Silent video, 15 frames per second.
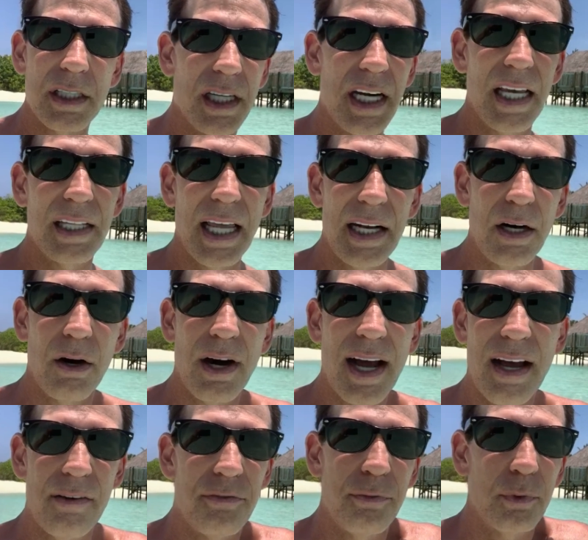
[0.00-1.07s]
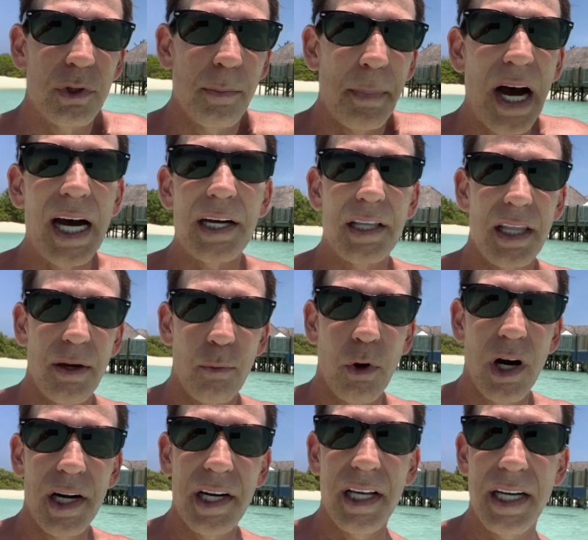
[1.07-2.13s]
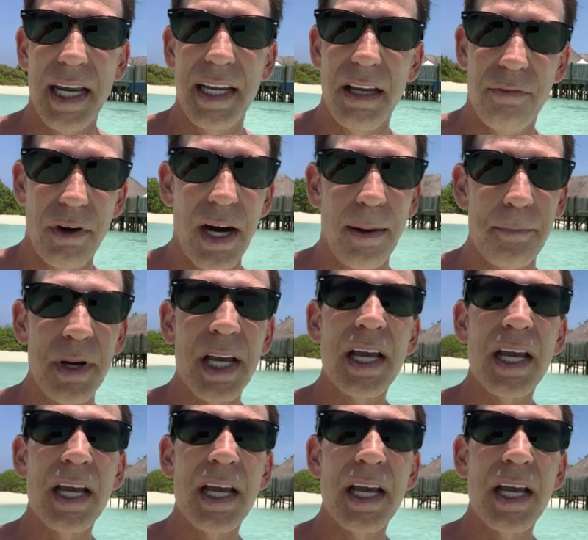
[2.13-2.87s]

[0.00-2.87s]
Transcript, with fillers: and then they don't have the body they want and they give up.